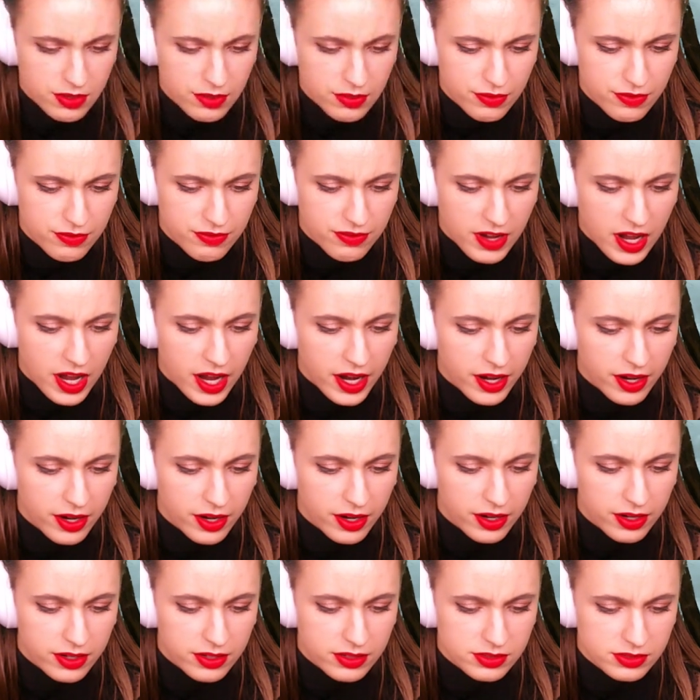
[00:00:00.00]

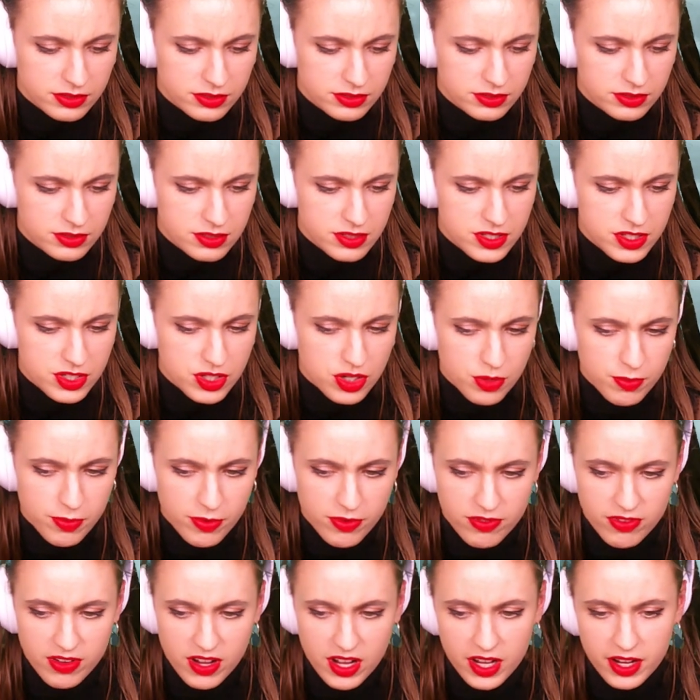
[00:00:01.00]
Fire.
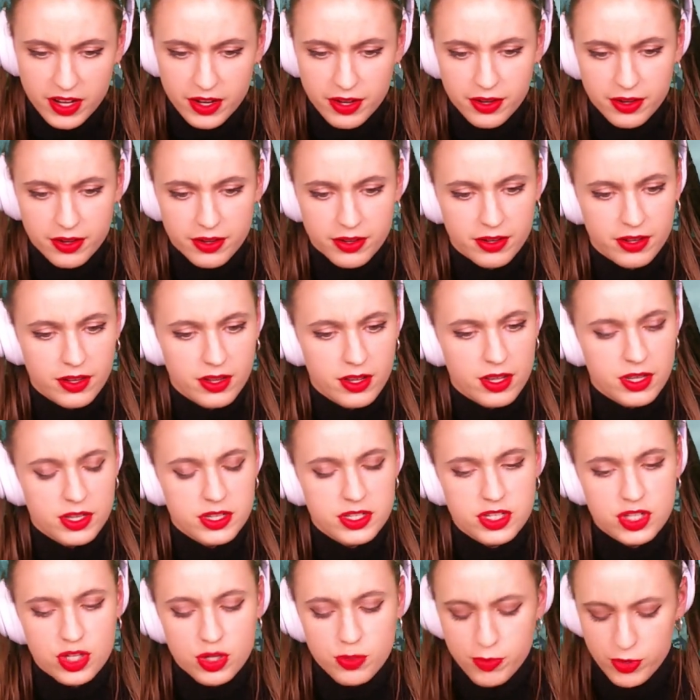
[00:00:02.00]

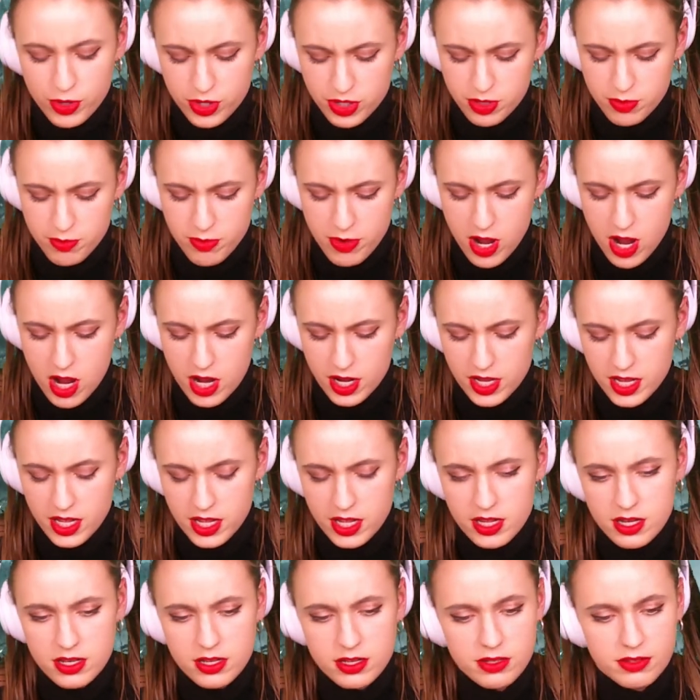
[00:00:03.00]
Super in the
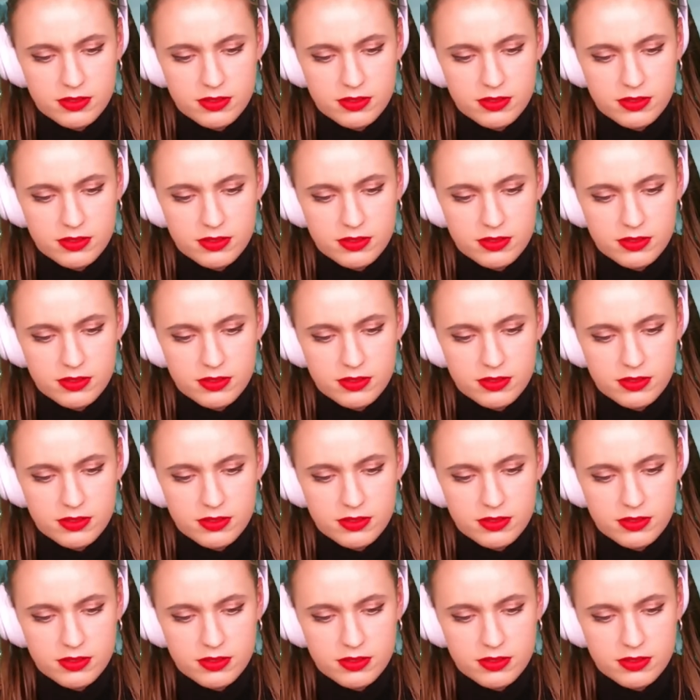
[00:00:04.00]
Pocket.